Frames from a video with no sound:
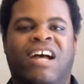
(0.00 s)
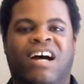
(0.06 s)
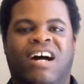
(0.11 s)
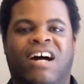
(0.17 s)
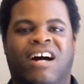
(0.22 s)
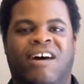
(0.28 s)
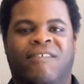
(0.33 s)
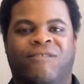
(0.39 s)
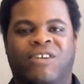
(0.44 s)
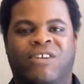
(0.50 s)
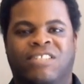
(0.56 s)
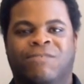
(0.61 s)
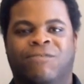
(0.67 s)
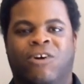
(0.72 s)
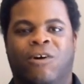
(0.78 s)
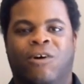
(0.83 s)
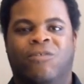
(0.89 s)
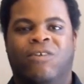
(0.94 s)
Uh, first of
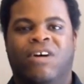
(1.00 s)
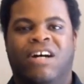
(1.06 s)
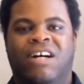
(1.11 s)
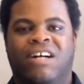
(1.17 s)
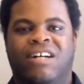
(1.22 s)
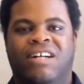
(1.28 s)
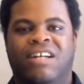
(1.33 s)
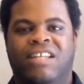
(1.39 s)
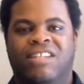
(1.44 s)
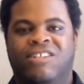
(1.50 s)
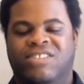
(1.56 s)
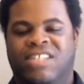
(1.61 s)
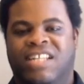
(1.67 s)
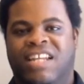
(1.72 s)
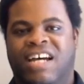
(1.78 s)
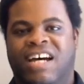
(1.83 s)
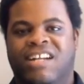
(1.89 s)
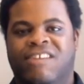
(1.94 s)
all, uh, there's a
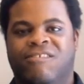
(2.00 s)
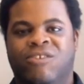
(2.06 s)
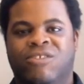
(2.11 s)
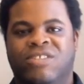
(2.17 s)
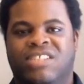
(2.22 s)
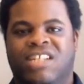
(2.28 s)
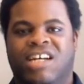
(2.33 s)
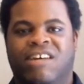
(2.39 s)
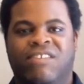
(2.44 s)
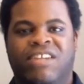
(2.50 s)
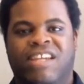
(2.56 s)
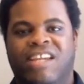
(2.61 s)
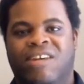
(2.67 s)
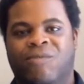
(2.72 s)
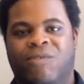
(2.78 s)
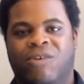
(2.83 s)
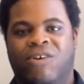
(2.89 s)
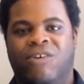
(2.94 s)
lot of use of the
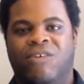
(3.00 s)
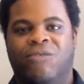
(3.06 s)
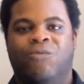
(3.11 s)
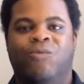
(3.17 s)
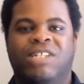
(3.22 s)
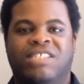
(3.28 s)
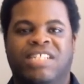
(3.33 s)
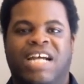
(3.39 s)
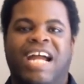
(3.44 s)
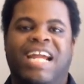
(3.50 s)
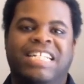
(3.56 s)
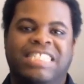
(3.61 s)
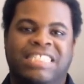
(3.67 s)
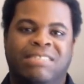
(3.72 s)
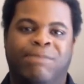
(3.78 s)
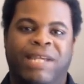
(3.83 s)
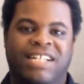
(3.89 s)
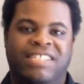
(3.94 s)
N word, which I
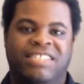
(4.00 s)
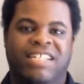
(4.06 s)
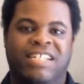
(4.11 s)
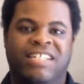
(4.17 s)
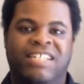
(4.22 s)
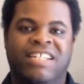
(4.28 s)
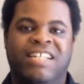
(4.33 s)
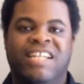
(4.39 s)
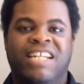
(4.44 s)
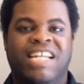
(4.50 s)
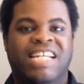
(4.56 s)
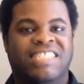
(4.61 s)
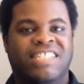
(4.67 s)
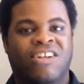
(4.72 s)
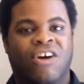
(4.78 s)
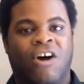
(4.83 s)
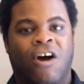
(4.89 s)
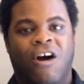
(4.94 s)
expected. It's
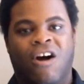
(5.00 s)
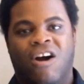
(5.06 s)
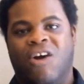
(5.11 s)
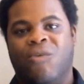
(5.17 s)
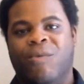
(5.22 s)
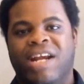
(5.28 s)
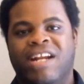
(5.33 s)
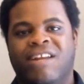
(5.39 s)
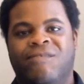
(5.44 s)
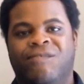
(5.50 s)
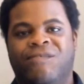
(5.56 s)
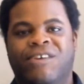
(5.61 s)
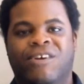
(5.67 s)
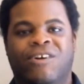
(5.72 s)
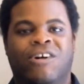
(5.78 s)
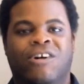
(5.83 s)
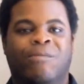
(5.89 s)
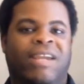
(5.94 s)
an R-rated
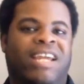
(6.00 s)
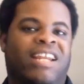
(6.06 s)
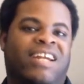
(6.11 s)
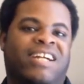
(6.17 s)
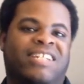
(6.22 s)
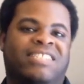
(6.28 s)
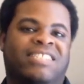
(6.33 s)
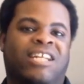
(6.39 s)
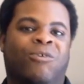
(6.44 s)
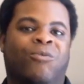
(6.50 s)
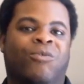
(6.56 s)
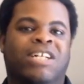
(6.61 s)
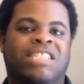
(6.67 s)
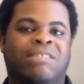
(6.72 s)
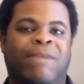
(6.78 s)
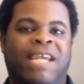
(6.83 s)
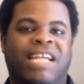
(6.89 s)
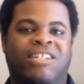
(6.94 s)
film, and like I said, it
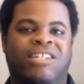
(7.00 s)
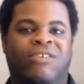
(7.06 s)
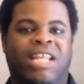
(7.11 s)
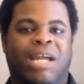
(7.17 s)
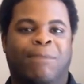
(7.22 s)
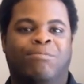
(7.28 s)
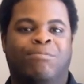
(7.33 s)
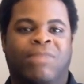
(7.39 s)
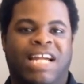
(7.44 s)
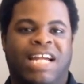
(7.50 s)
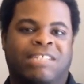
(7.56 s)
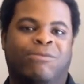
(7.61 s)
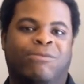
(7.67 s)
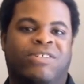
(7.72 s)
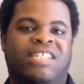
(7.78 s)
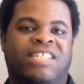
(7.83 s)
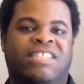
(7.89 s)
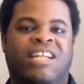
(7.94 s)
was made during that
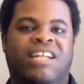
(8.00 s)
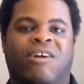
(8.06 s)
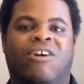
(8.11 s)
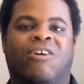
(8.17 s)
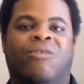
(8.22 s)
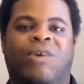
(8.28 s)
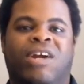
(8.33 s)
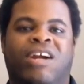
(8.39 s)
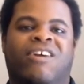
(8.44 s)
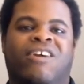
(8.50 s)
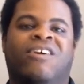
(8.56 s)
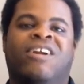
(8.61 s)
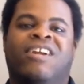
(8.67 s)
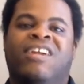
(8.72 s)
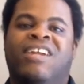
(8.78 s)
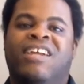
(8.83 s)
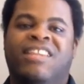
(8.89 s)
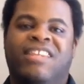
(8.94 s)
blaxploitation era where
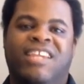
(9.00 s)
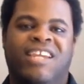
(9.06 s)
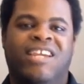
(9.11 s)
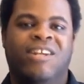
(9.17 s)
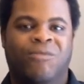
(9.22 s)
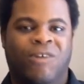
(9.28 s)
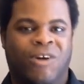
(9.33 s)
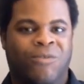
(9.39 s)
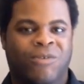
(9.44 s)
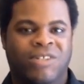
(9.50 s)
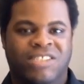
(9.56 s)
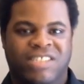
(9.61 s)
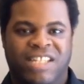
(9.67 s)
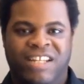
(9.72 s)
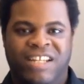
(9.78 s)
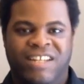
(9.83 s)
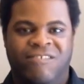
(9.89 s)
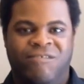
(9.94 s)
the N-word
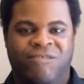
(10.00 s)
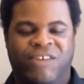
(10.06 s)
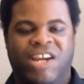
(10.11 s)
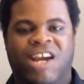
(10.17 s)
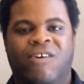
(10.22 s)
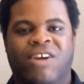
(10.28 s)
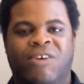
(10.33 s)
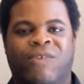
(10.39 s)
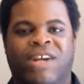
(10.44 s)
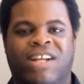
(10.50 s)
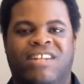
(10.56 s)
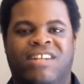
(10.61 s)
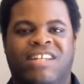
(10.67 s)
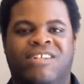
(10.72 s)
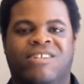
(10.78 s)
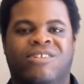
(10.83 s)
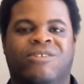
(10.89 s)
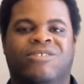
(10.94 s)
was very
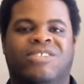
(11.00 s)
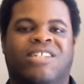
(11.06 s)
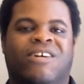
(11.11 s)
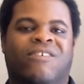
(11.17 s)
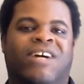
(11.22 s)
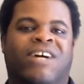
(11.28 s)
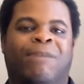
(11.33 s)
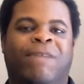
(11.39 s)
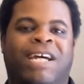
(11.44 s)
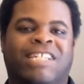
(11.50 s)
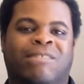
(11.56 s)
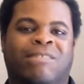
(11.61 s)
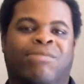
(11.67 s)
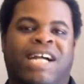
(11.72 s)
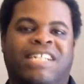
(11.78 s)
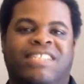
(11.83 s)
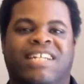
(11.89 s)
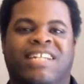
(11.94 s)
readily used. So I'm not
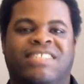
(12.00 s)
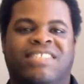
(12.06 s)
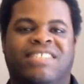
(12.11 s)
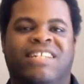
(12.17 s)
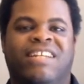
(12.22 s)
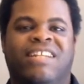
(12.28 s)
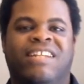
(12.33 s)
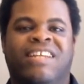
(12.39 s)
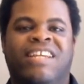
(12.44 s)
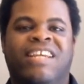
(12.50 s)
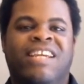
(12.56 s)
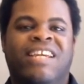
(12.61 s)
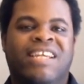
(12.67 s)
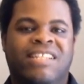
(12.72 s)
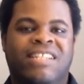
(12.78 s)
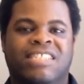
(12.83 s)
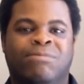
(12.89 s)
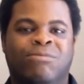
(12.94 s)
surprised that it's in
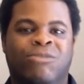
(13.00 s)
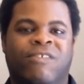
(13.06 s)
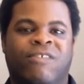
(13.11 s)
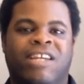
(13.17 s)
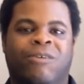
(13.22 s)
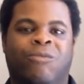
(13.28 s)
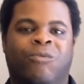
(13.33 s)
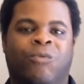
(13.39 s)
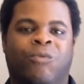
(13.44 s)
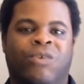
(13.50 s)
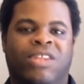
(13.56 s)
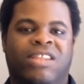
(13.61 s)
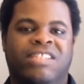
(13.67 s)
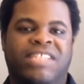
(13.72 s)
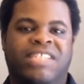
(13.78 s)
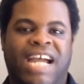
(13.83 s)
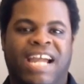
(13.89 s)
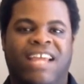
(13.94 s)
this movie with
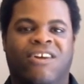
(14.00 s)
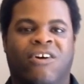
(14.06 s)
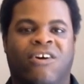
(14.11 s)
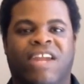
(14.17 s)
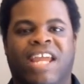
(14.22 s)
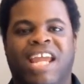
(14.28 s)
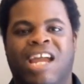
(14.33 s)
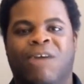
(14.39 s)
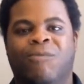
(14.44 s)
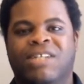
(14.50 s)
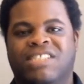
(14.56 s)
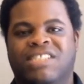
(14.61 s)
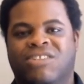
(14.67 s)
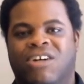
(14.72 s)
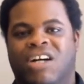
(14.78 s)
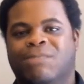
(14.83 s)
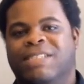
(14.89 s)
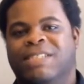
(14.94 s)
dialogue and with songs.